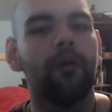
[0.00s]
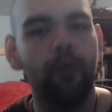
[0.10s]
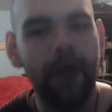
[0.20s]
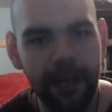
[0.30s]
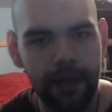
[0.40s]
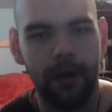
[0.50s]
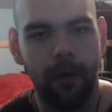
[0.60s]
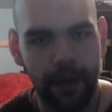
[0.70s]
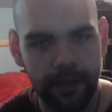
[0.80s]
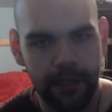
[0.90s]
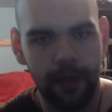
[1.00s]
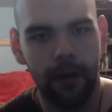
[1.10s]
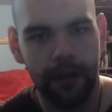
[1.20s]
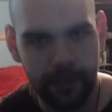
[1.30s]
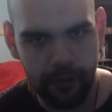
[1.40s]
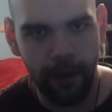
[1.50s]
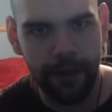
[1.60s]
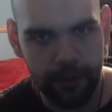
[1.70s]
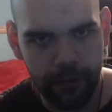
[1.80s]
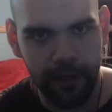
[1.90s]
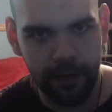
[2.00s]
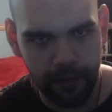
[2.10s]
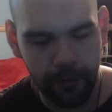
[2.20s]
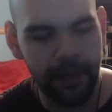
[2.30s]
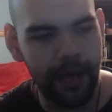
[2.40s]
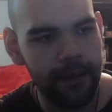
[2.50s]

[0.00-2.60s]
We know as the audience why they're trying to do that.